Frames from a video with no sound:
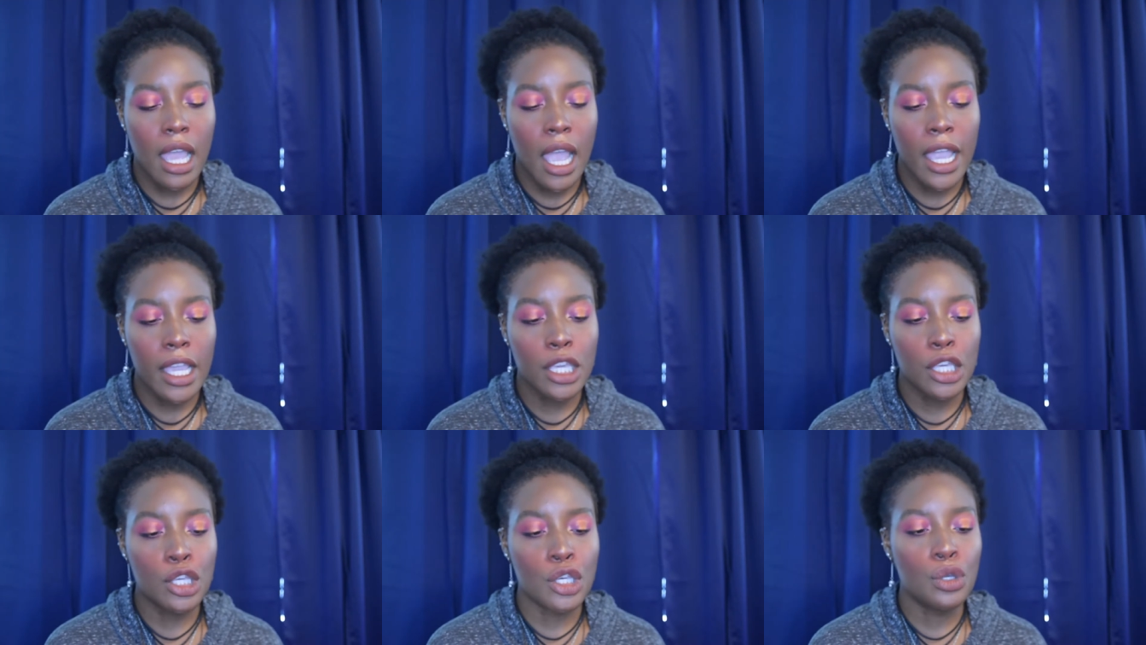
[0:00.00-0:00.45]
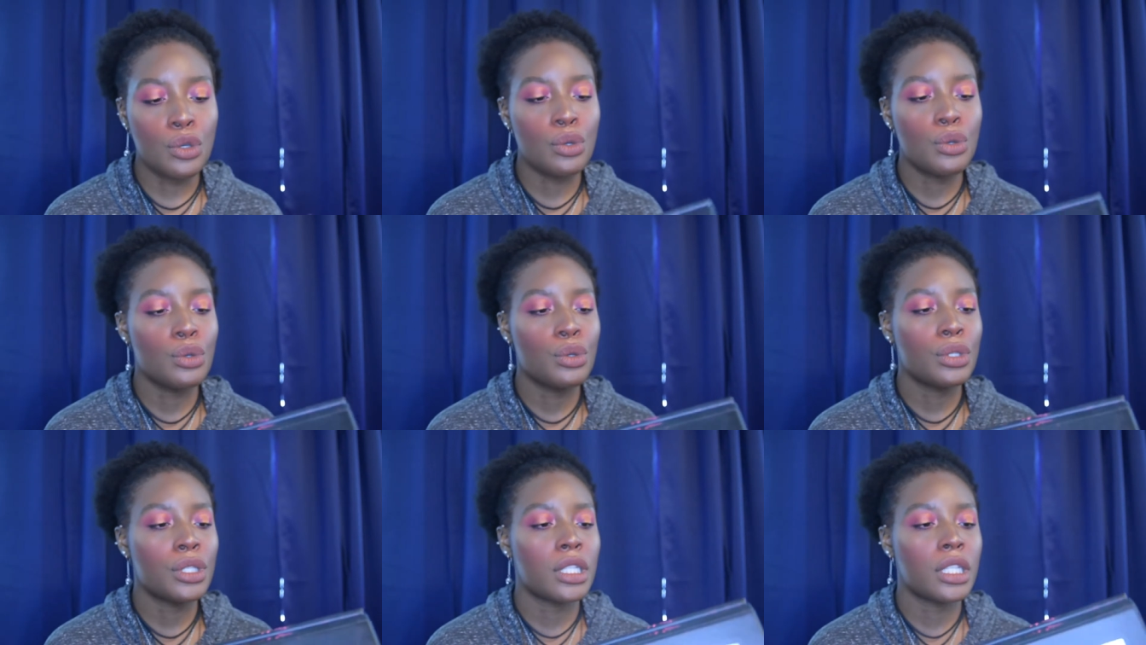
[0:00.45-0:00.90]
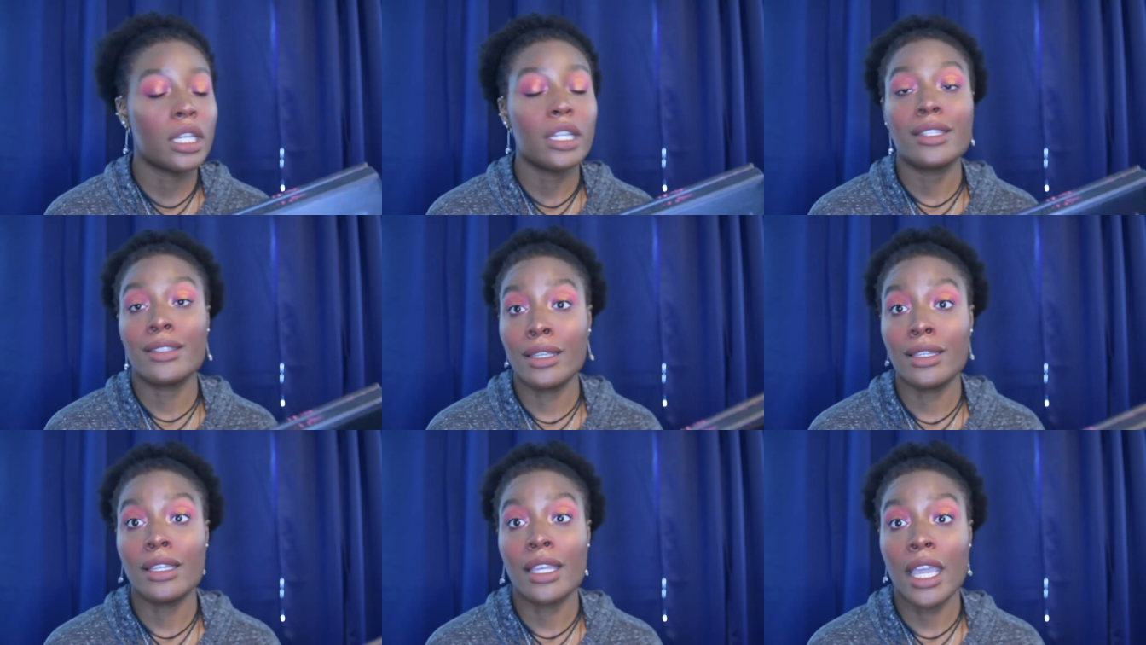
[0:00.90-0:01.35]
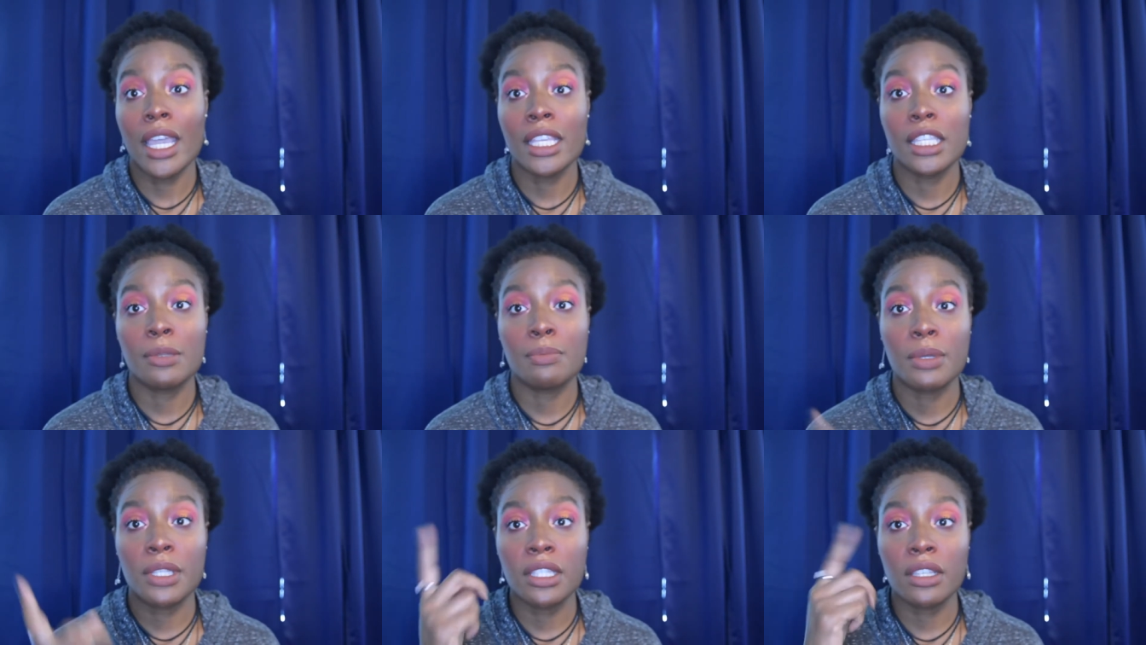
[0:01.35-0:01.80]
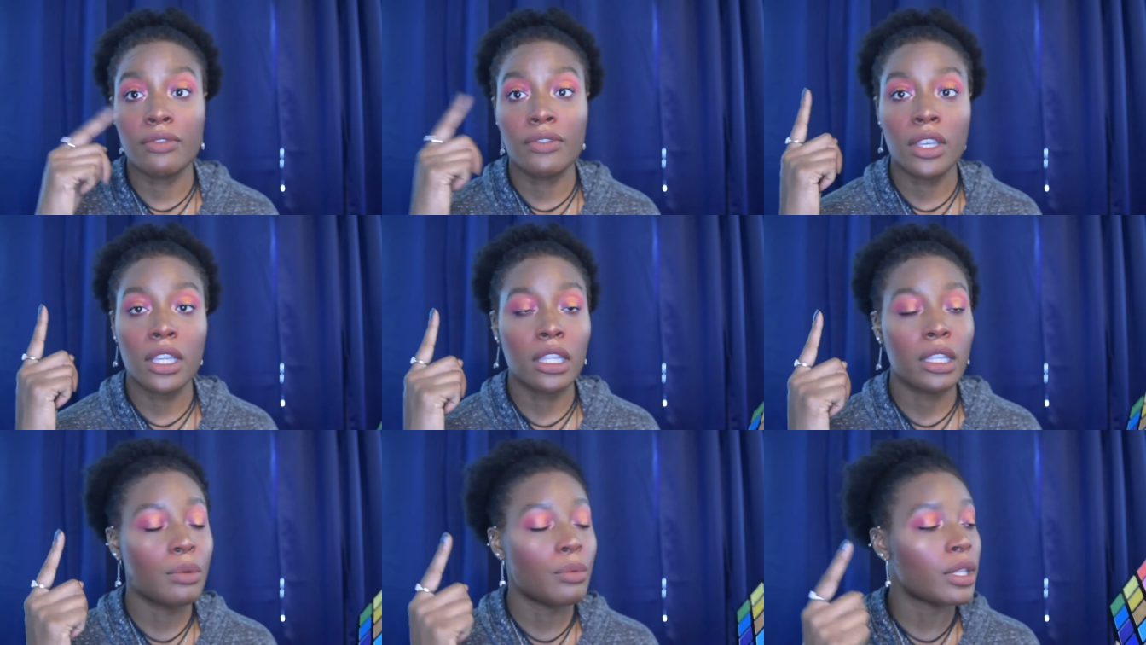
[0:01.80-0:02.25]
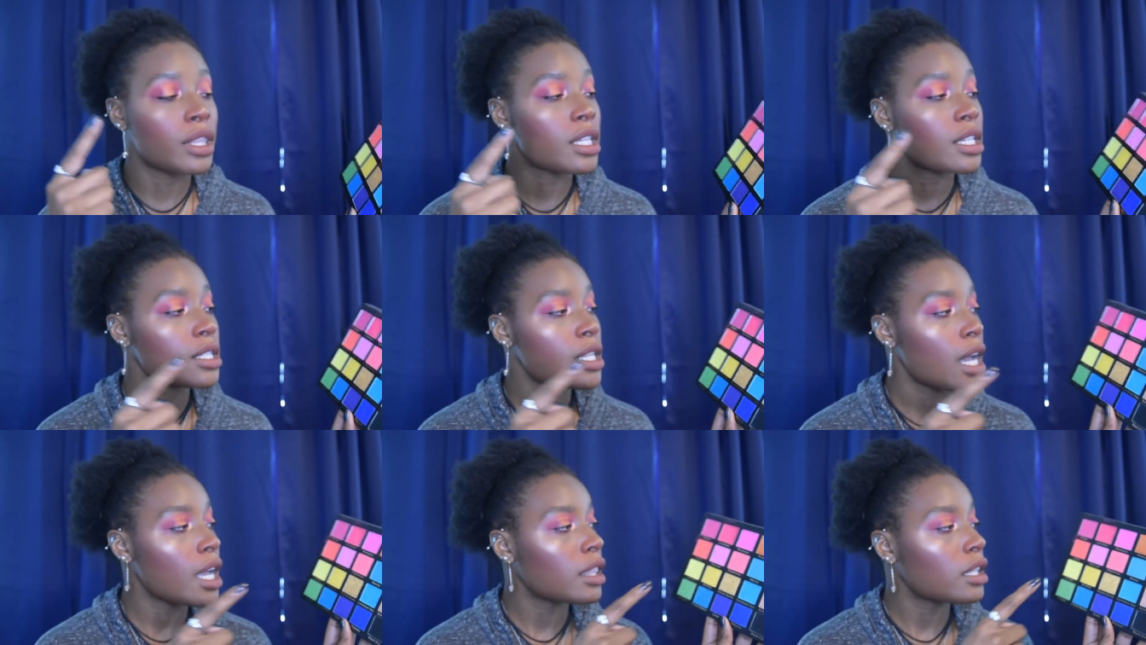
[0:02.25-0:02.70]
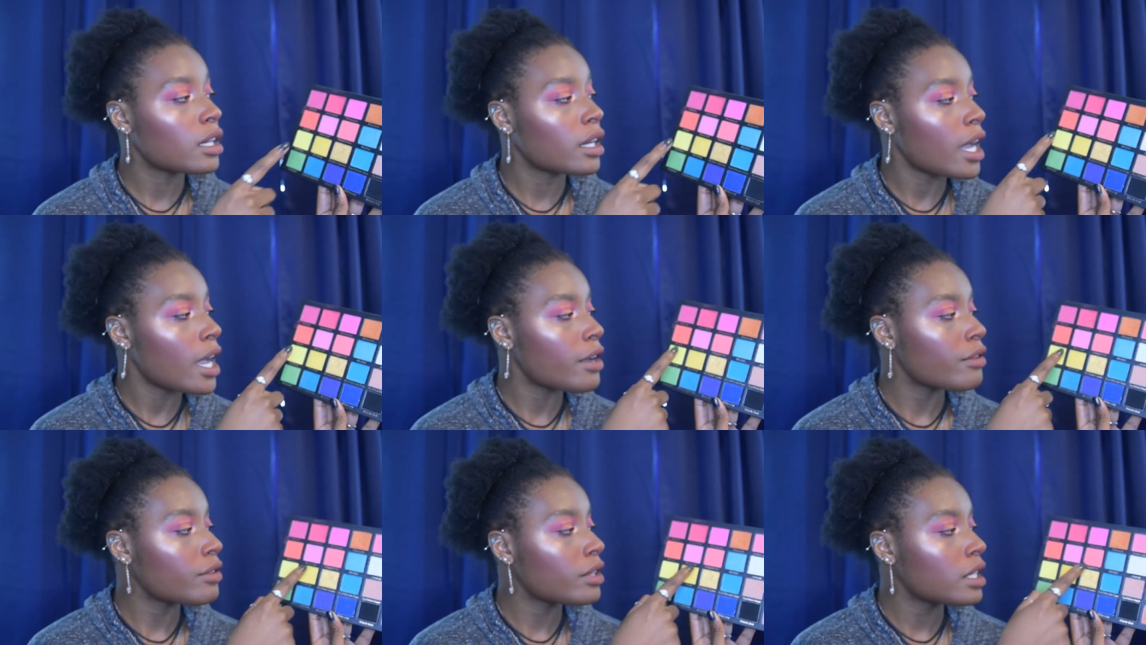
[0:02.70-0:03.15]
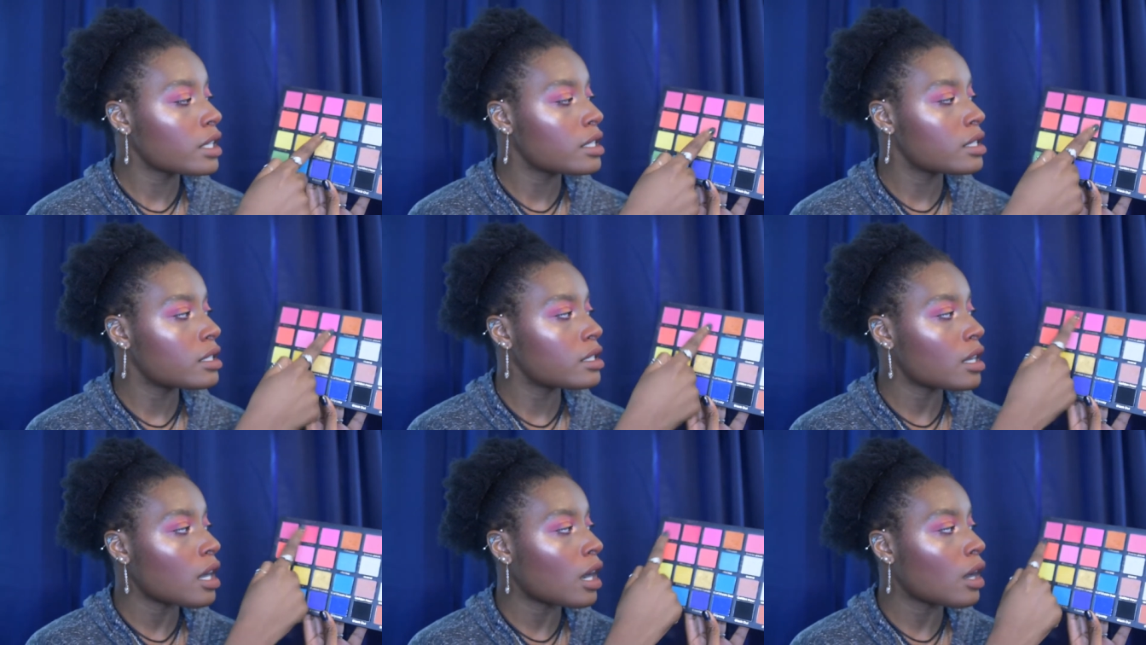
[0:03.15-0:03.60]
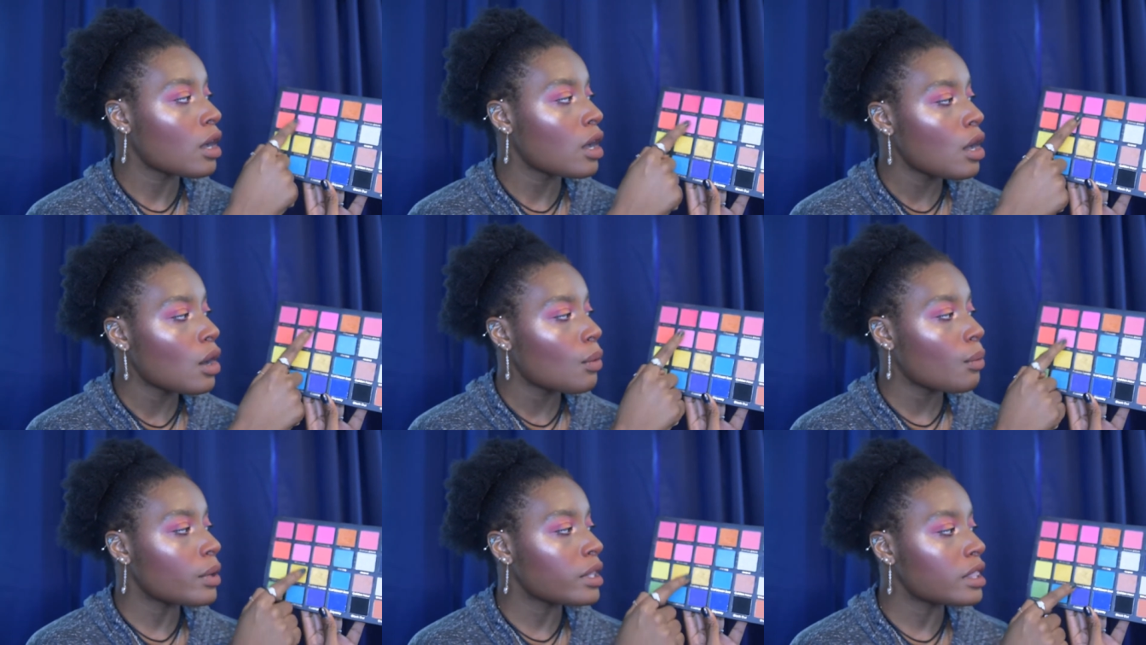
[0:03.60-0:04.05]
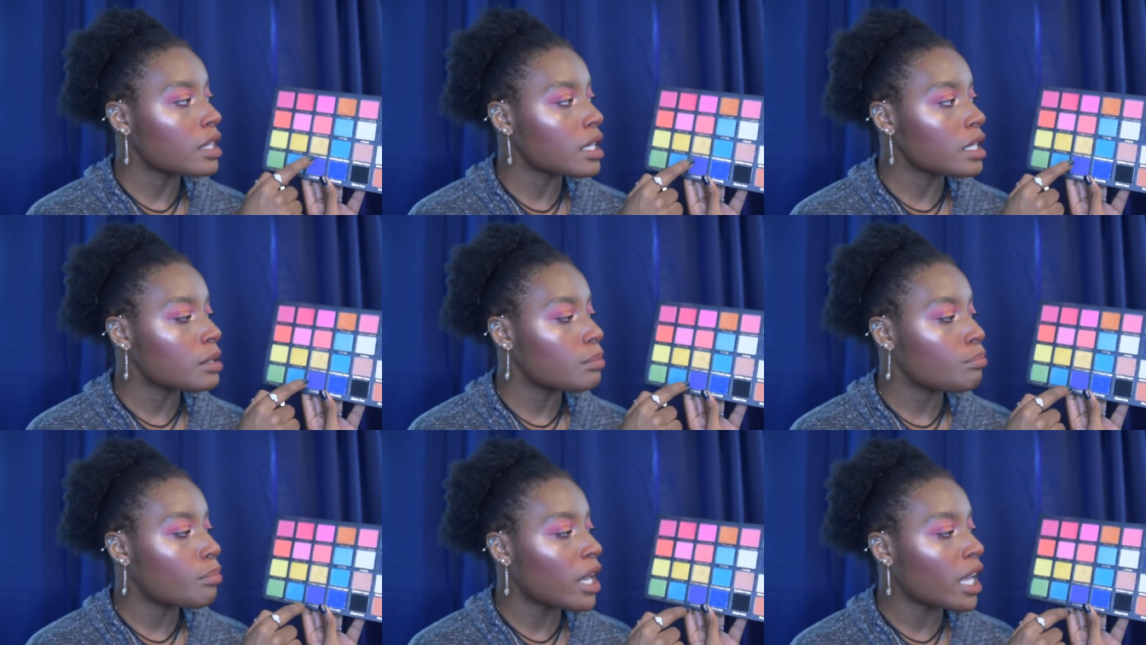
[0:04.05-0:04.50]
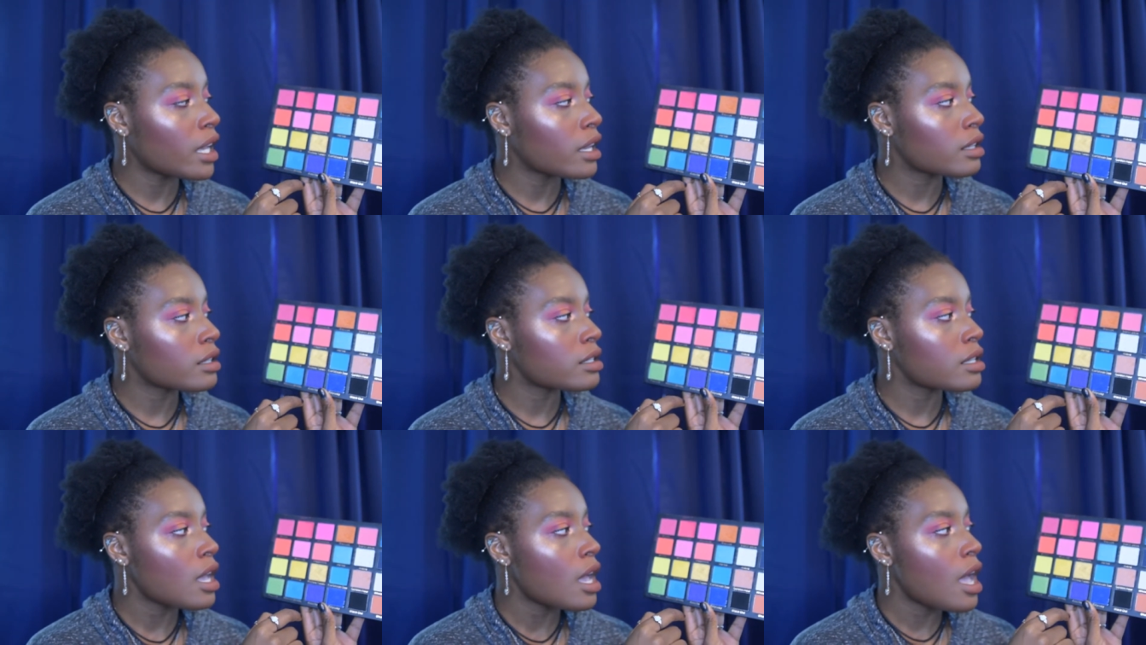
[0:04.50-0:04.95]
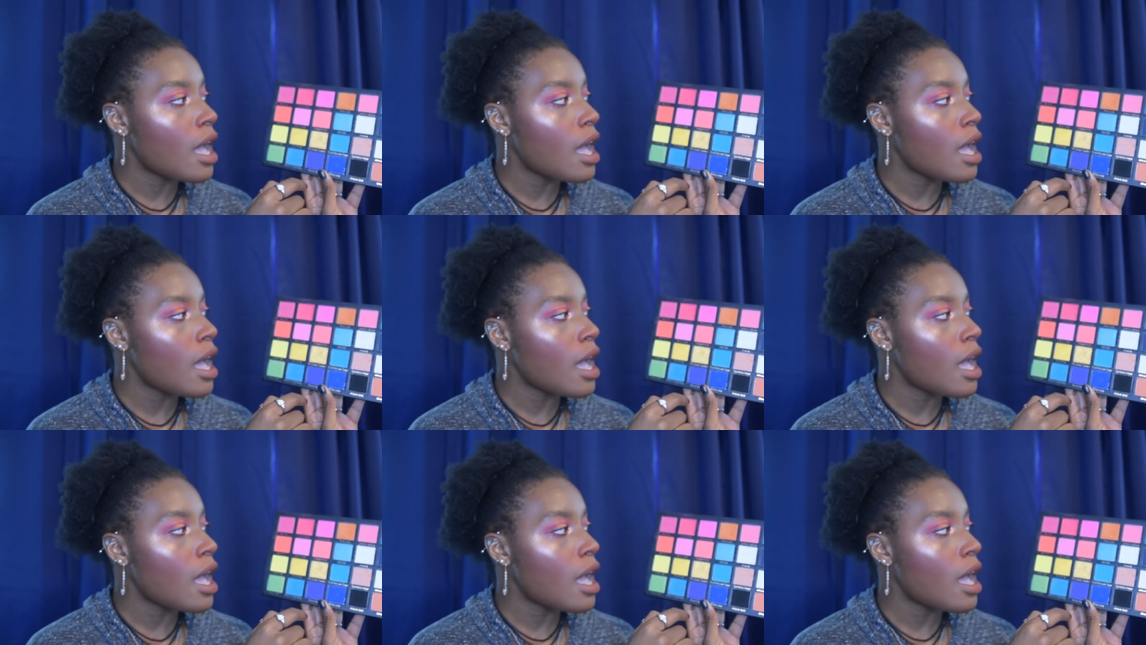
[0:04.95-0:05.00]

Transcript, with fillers: I used today specifically with this eye look I really stuck with these pinks